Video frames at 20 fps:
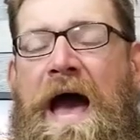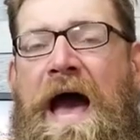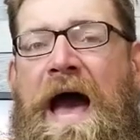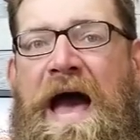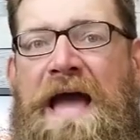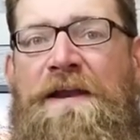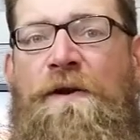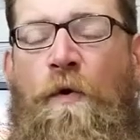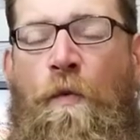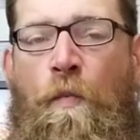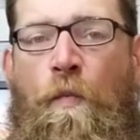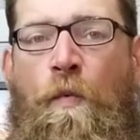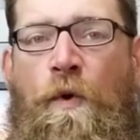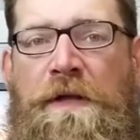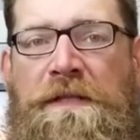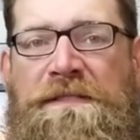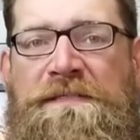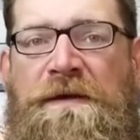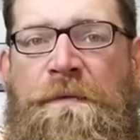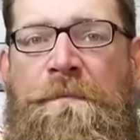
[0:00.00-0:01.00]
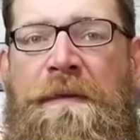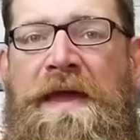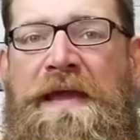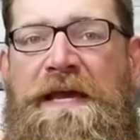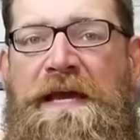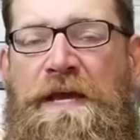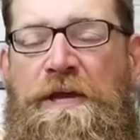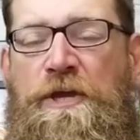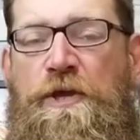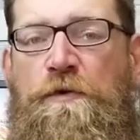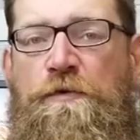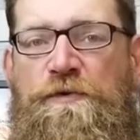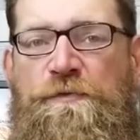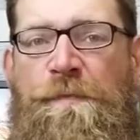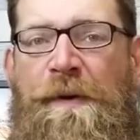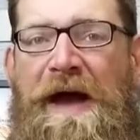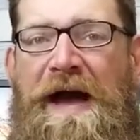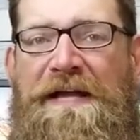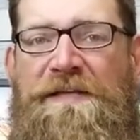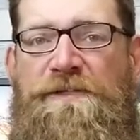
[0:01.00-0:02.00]
I don't want to make a huge
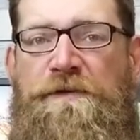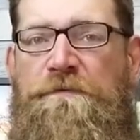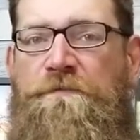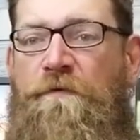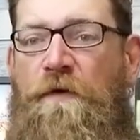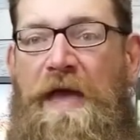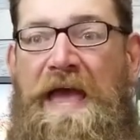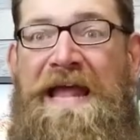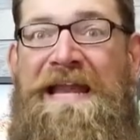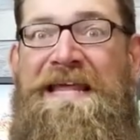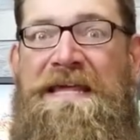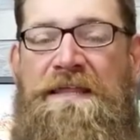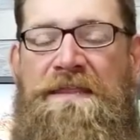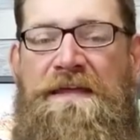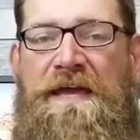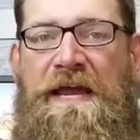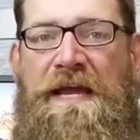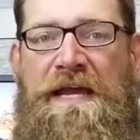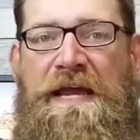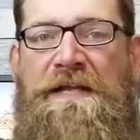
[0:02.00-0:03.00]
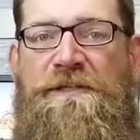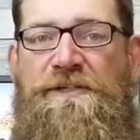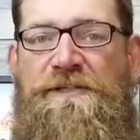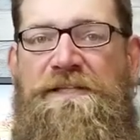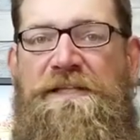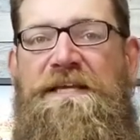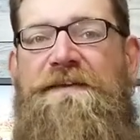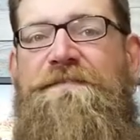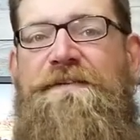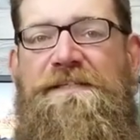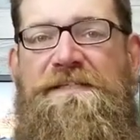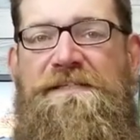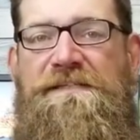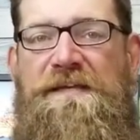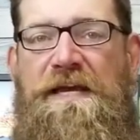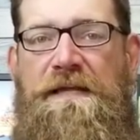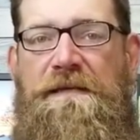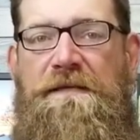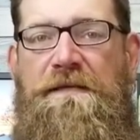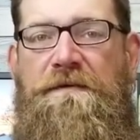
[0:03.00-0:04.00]
batch of anything and just leave it
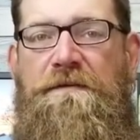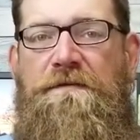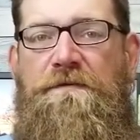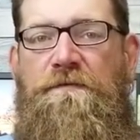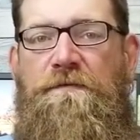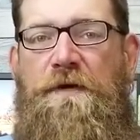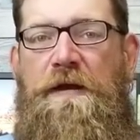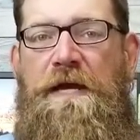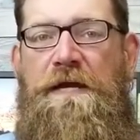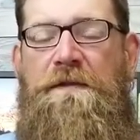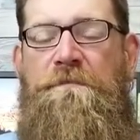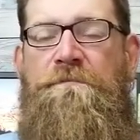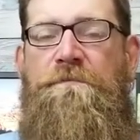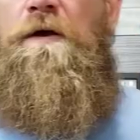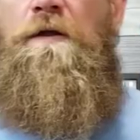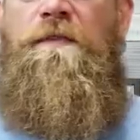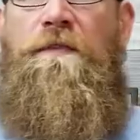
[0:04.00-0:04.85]
sit, right?